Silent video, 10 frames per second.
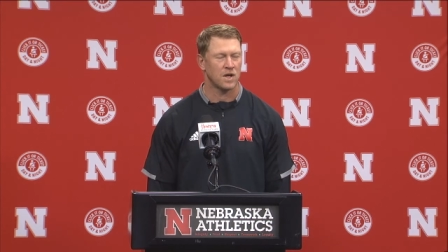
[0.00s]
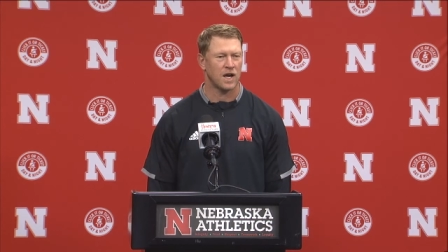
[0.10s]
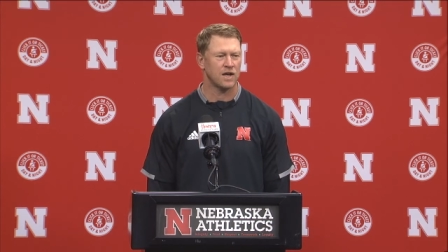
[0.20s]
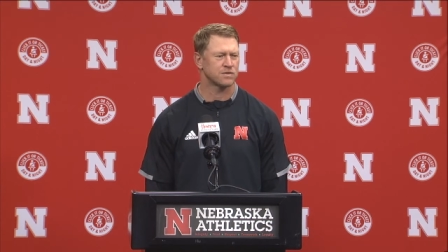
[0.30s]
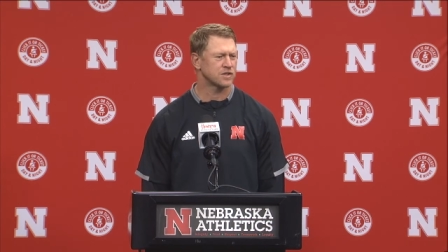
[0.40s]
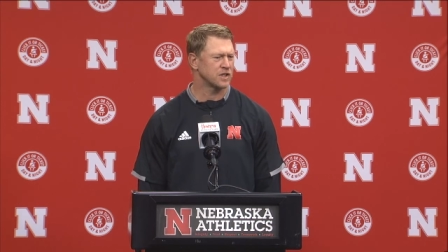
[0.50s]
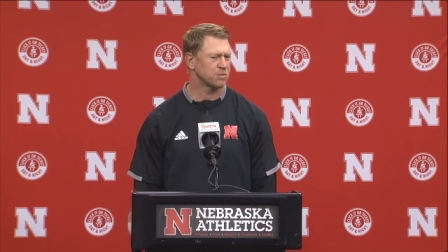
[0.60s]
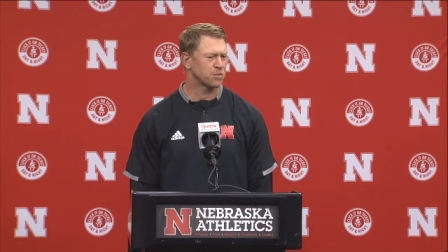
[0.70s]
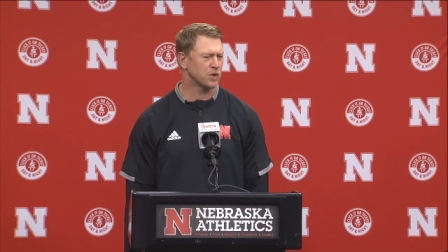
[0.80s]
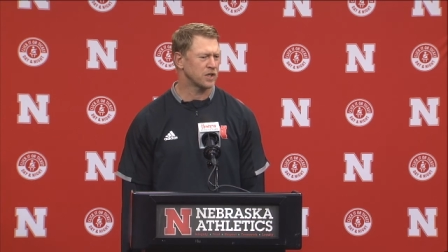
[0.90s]
I haven't seen
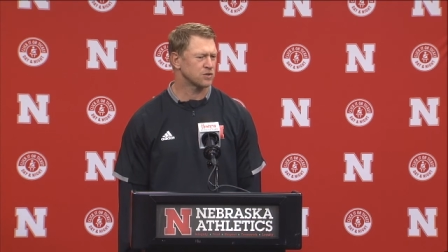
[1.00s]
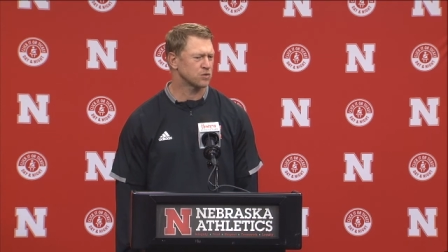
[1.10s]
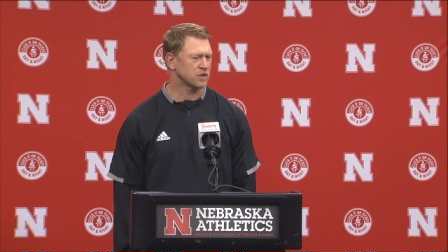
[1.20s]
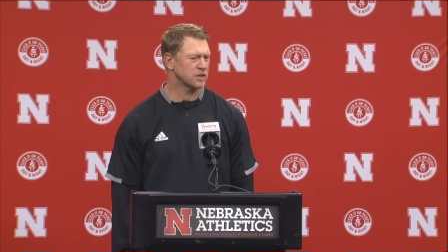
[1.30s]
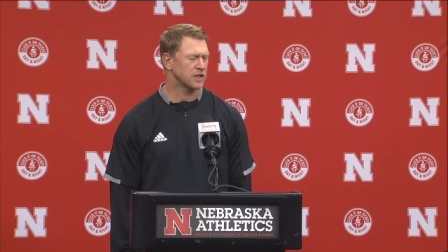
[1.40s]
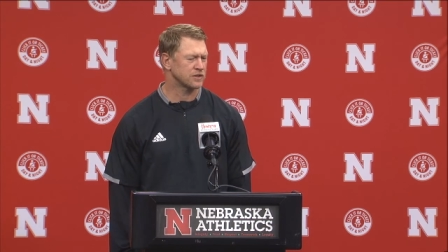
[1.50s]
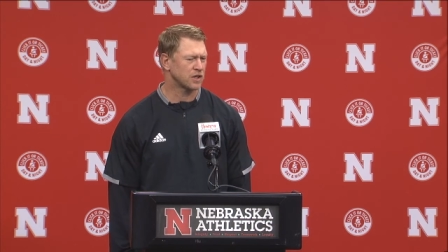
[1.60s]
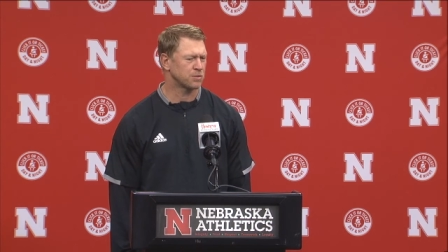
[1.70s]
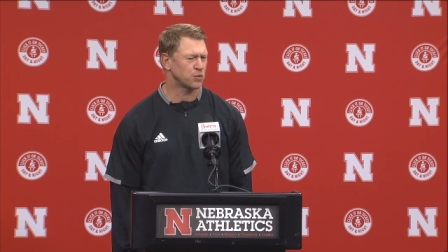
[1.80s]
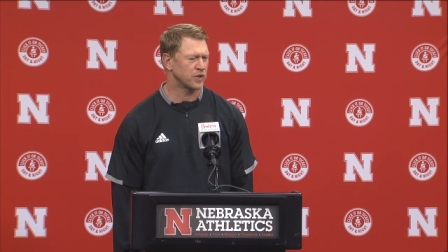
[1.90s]
him press really the last
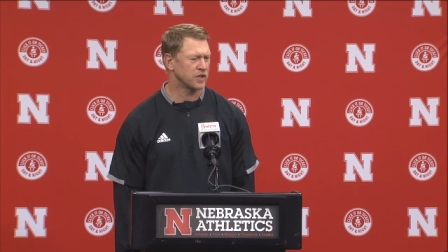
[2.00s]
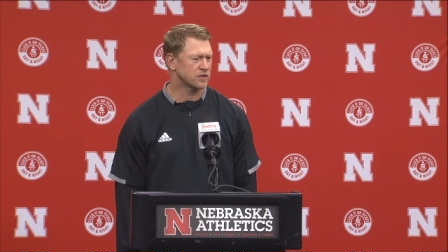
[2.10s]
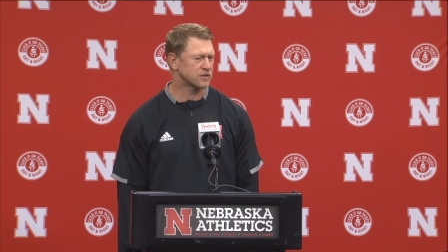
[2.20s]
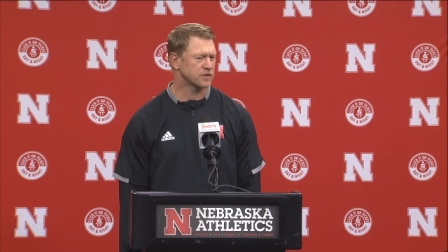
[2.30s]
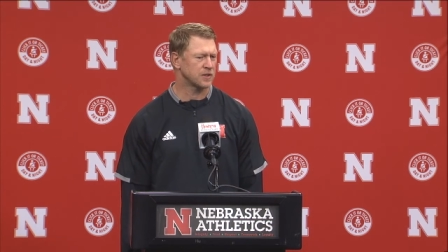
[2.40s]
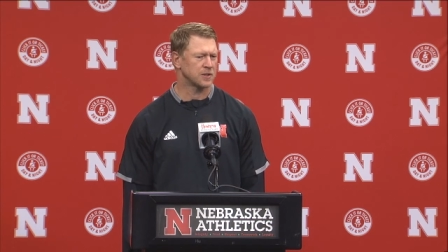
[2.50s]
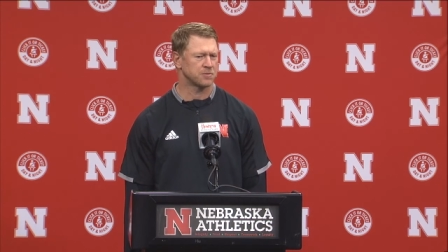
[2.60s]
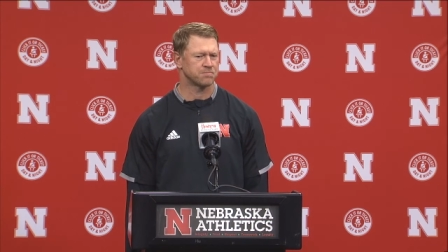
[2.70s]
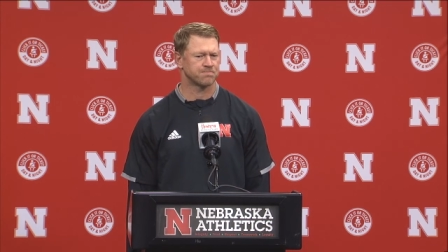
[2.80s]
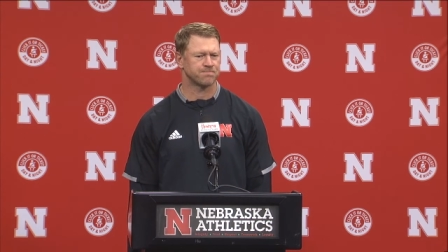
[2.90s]
couple weeks.
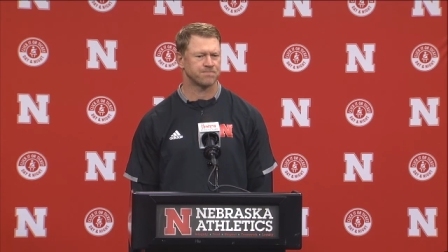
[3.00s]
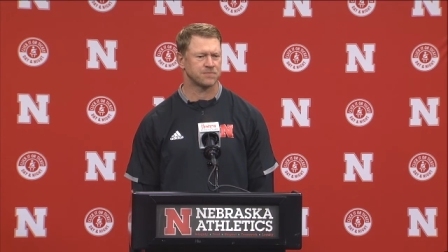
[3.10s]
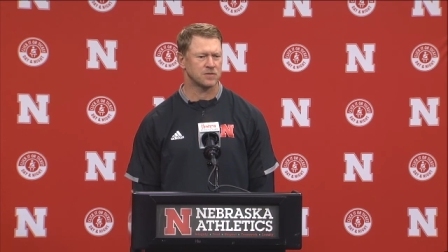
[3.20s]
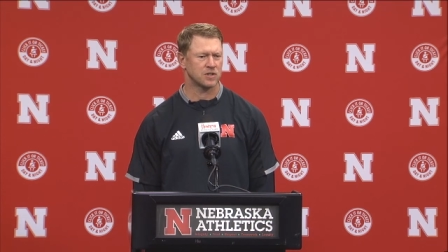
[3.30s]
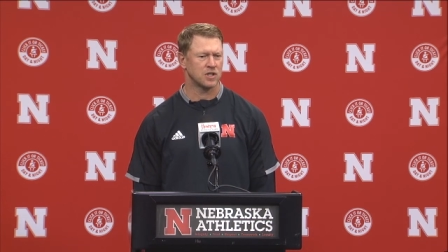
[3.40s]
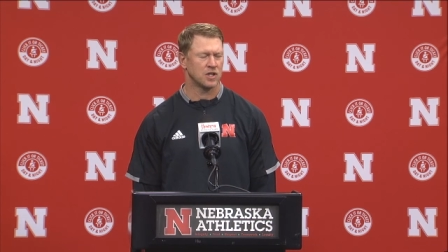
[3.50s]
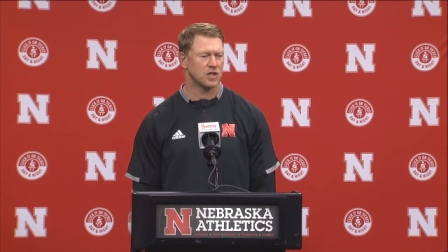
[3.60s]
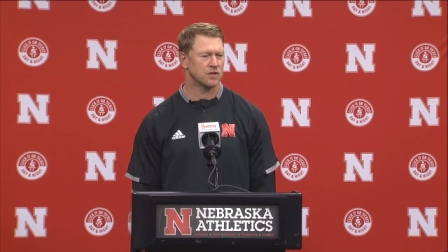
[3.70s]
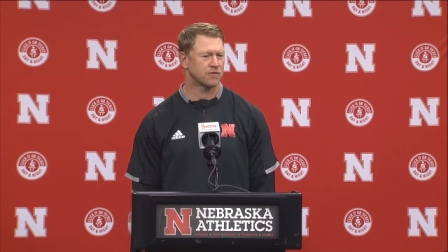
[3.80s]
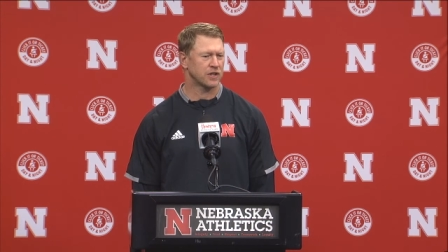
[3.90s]
Um,
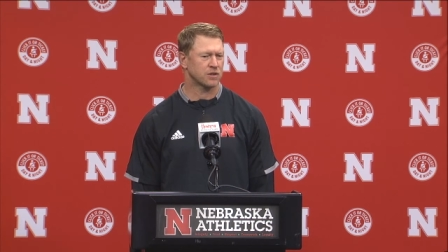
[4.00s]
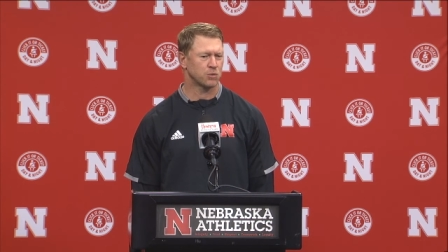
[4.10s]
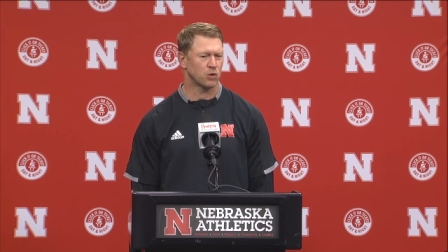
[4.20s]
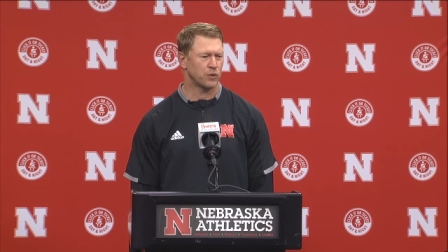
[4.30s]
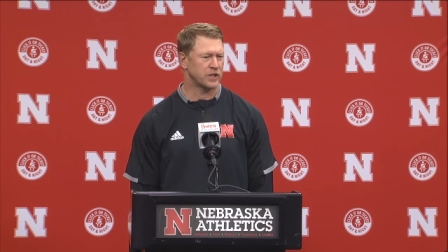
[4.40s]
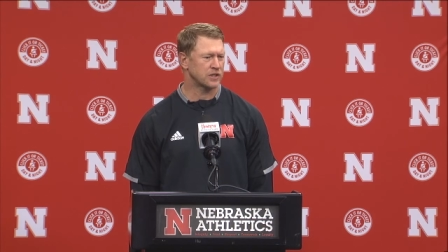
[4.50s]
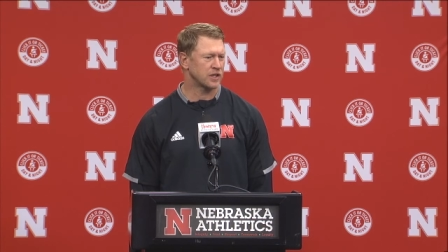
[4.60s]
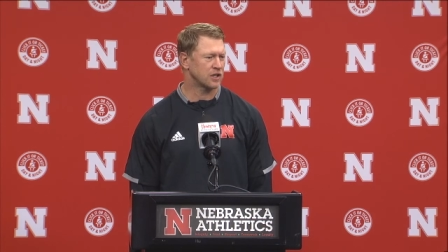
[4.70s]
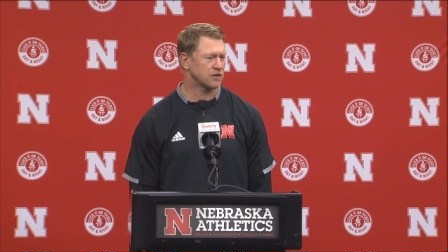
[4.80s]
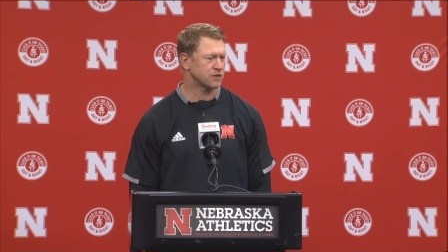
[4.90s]
in fact, the more we can
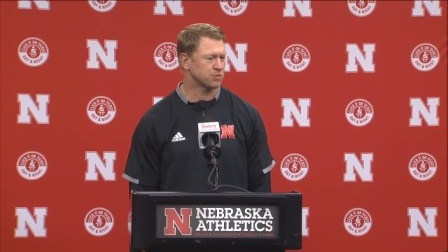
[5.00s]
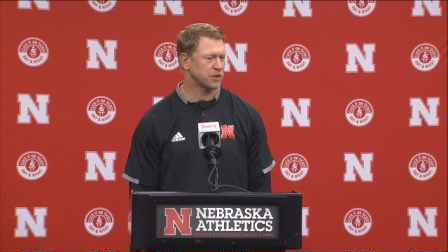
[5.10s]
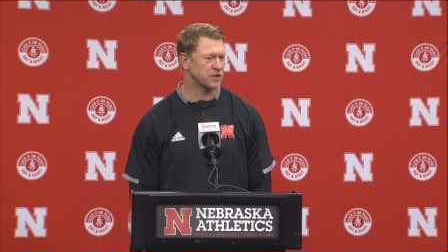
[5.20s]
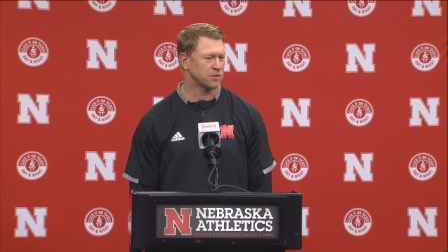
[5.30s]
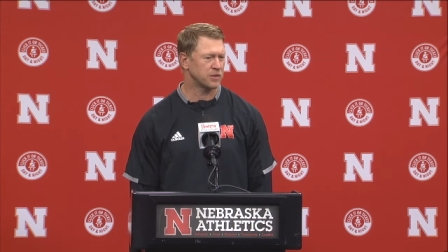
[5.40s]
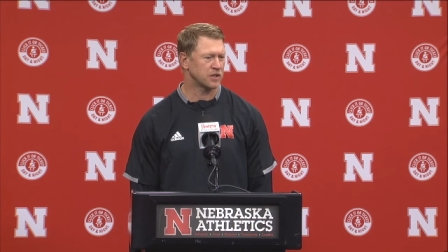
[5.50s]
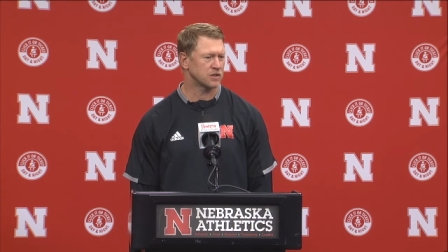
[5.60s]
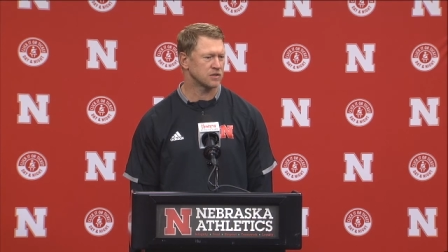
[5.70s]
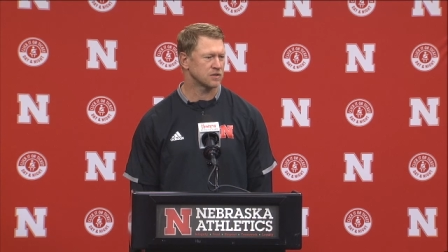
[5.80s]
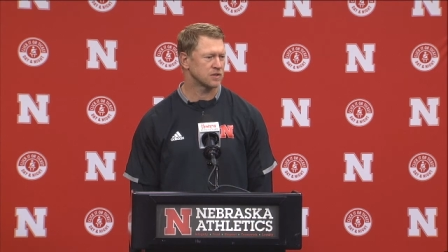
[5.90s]
take off his plate, the better.